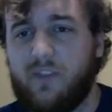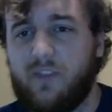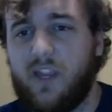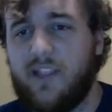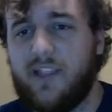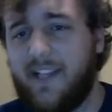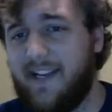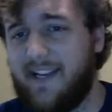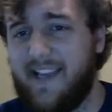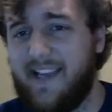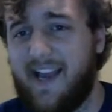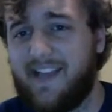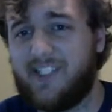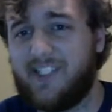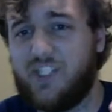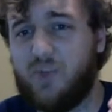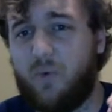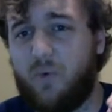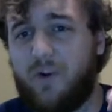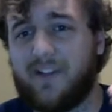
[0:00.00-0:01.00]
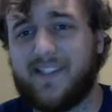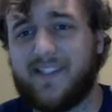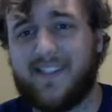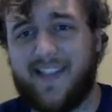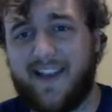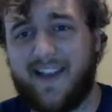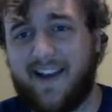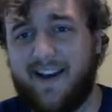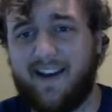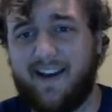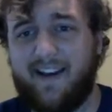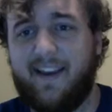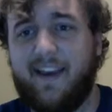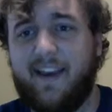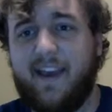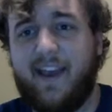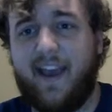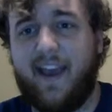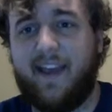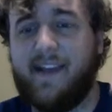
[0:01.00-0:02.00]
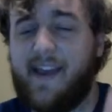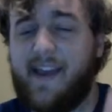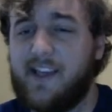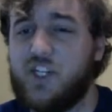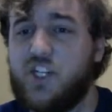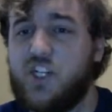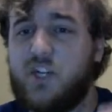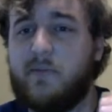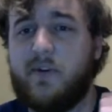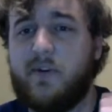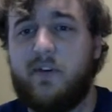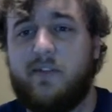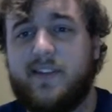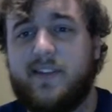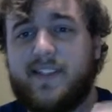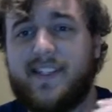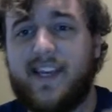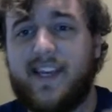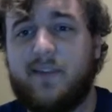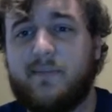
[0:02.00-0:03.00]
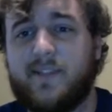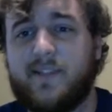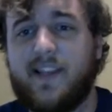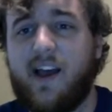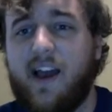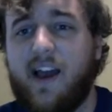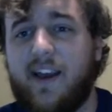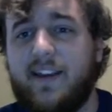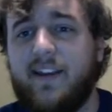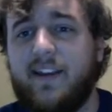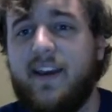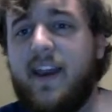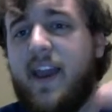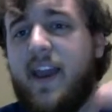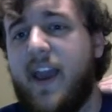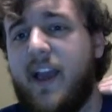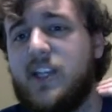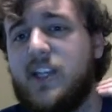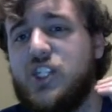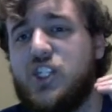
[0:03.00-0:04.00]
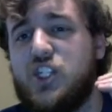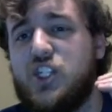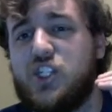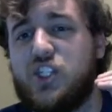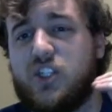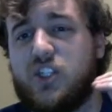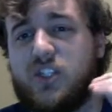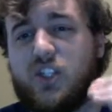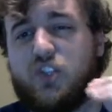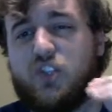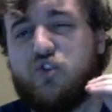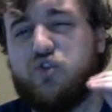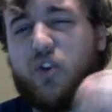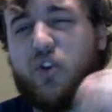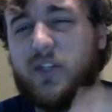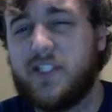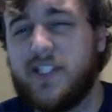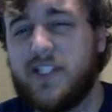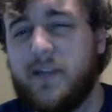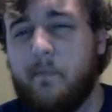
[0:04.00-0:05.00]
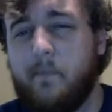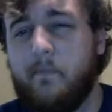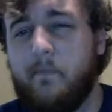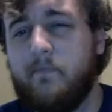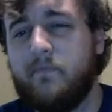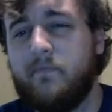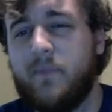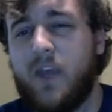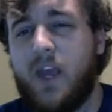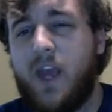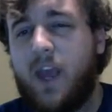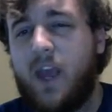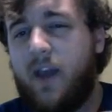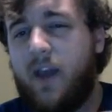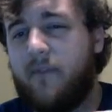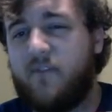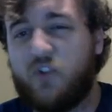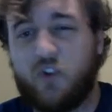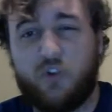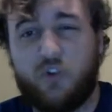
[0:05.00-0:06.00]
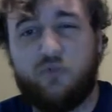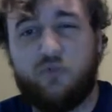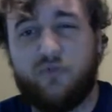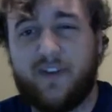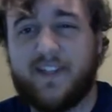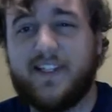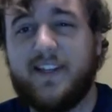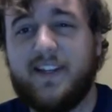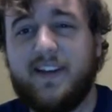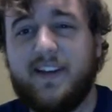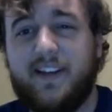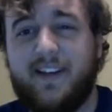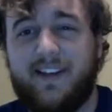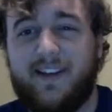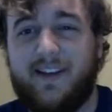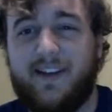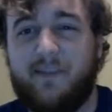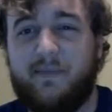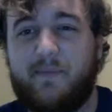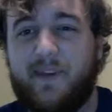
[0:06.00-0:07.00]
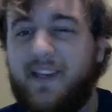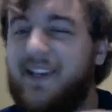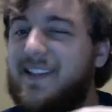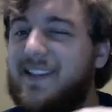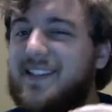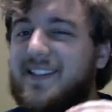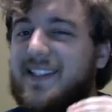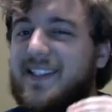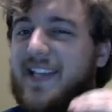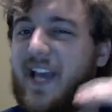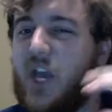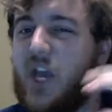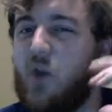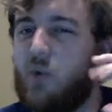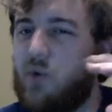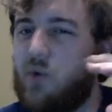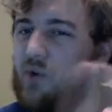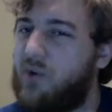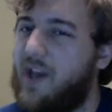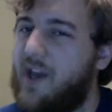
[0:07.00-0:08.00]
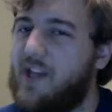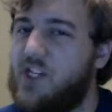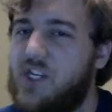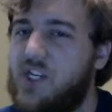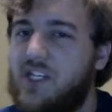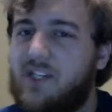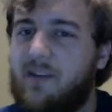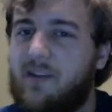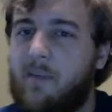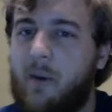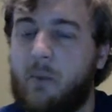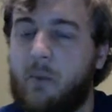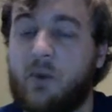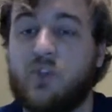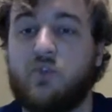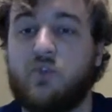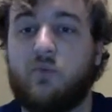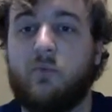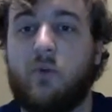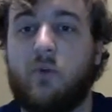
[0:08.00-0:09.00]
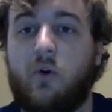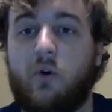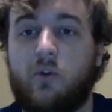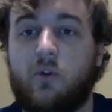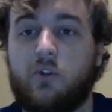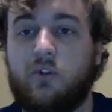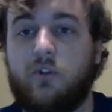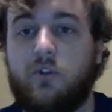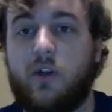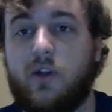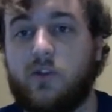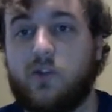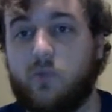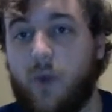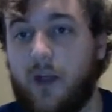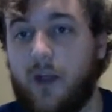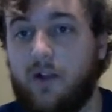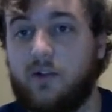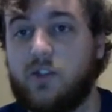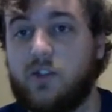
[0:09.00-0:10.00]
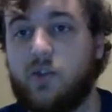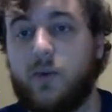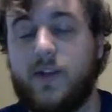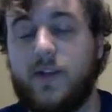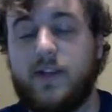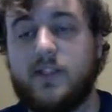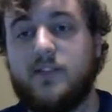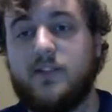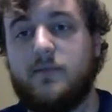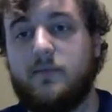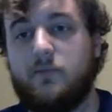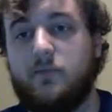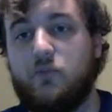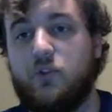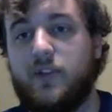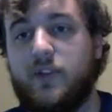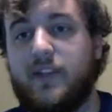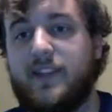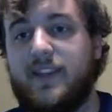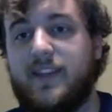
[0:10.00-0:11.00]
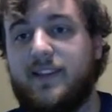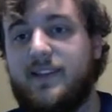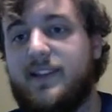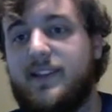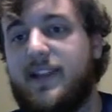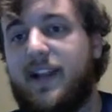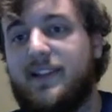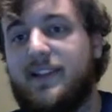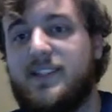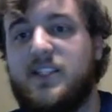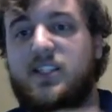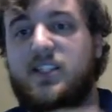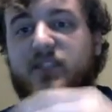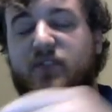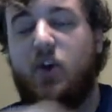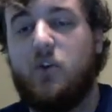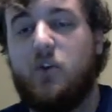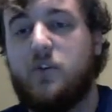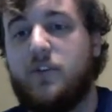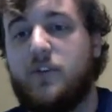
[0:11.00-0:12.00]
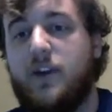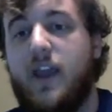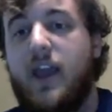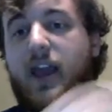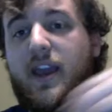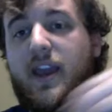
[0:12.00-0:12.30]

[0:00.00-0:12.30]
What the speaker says: and that he actually wants Sena and Eiji to be on the same side. Eiji just doesn't trust him, for good reason, because we know Eiji's memories are altered as well, so he doesn't really think that's his father,